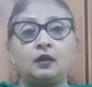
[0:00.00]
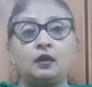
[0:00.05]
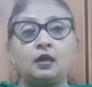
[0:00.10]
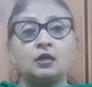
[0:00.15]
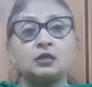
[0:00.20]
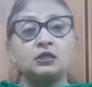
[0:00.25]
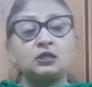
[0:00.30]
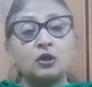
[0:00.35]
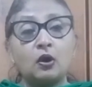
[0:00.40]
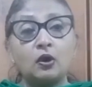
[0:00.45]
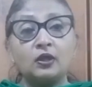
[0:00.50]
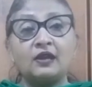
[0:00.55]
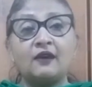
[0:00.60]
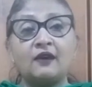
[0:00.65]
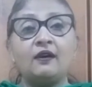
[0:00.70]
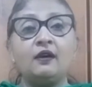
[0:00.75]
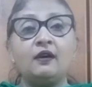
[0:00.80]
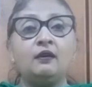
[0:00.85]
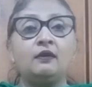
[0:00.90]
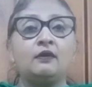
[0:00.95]
So
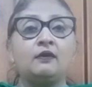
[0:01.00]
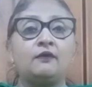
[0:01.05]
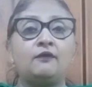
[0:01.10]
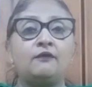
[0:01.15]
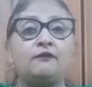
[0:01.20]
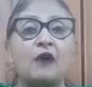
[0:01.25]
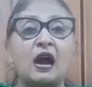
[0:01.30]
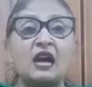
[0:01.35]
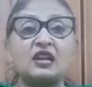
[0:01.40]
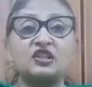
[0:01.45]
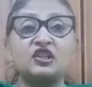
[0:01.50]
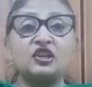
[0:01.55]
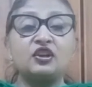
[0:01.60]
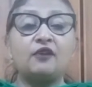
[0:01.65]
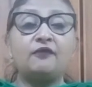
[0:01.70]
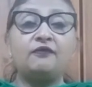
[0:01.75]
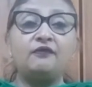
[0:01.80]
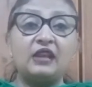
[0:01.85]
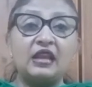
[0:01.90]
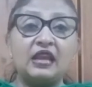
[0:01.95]
the function
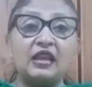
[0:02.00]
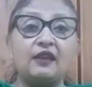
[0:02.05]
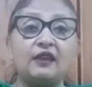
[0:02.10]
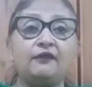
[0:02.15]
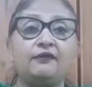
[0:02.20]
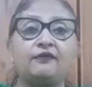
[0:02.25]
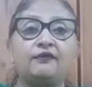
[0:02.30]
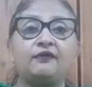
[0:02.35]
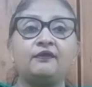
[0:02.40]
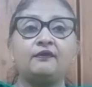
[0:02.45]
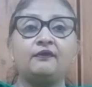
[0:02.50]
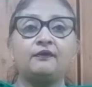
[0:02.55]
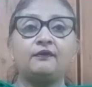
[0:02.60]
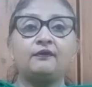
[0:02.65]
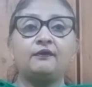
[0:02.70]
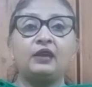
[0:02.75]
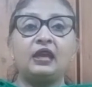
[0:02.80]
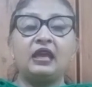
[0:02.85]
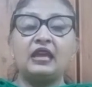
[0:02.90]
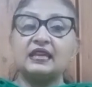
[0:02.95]
of leaf
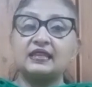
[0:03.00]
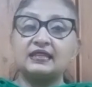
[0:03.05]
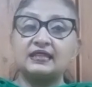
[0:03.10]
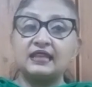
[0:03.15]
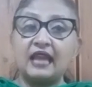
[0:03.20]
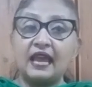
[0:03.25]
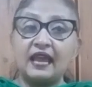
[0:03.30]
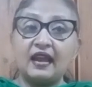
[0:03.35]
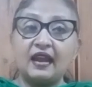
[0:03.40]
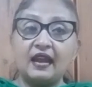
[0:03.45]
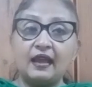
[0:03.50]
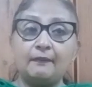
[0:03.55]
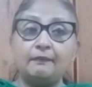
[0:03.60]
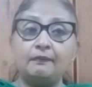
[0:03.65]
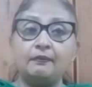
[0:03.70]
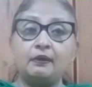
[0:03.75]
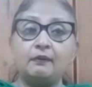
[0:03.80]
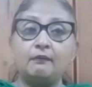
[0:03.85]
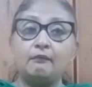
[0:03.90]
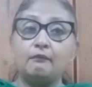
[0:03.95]
is taken
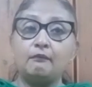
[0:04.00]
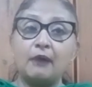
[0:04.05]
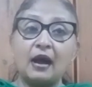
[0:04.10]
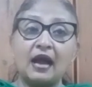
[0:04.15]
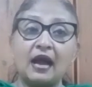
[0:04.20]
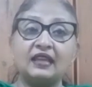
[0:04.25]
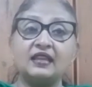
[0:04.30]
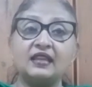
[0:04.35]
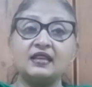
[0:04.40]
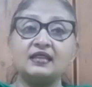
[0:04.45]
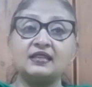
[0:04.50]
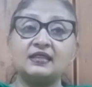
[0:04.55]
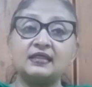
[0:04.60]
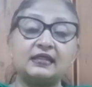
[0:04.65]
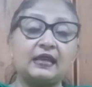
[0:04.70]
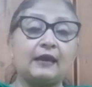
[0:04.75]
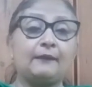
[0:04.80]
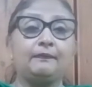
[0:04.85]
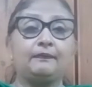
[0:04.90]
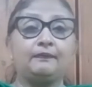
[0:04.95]
up by the
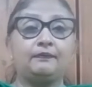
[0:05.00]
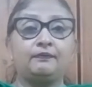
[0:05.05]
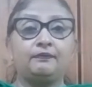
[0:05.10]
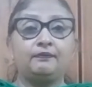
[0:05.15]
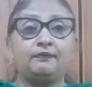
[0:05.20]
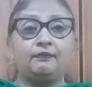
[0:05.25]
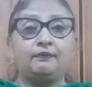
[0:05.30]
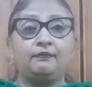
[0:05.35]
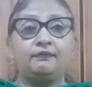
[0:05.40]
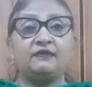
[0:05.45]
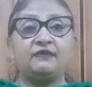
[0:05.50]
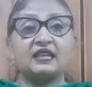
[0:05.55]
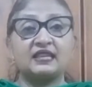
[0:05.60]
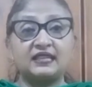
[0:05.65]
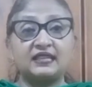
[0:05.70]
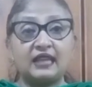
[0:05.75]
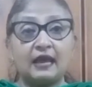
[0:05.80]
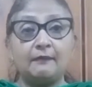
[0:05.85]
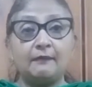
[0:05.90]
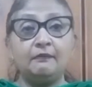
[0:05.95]
stem. The
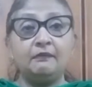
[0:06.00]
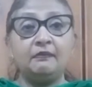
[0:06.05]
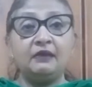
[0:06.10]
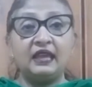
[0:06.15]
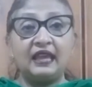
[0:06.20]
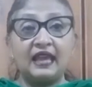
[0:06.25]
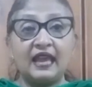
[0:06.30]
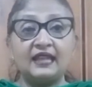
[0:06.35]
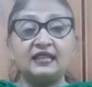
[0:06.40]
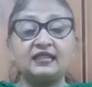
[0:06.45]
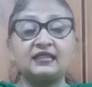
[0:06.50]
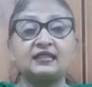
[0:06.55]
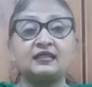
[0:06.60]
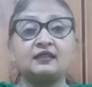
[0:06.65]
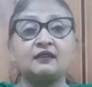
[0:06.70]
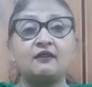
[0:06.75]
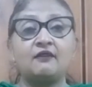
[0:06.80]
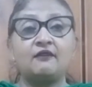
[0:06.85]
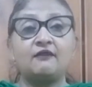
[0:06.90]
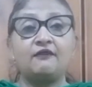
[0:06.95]
stem gets
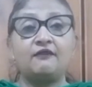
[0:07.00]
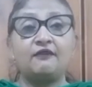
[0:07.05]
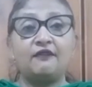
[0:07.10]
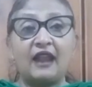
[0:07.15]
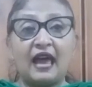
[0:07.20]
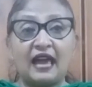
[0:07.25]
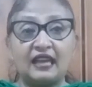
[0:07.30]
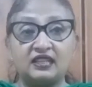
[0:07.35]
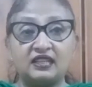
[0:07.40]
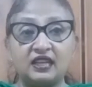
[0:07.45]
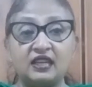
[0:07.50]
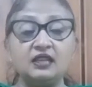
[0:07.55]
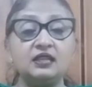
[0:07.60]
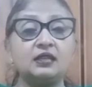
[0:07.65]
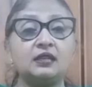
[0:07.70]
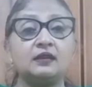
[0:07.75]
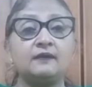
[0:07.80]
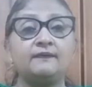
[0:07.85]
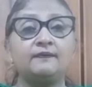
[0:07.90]
flattened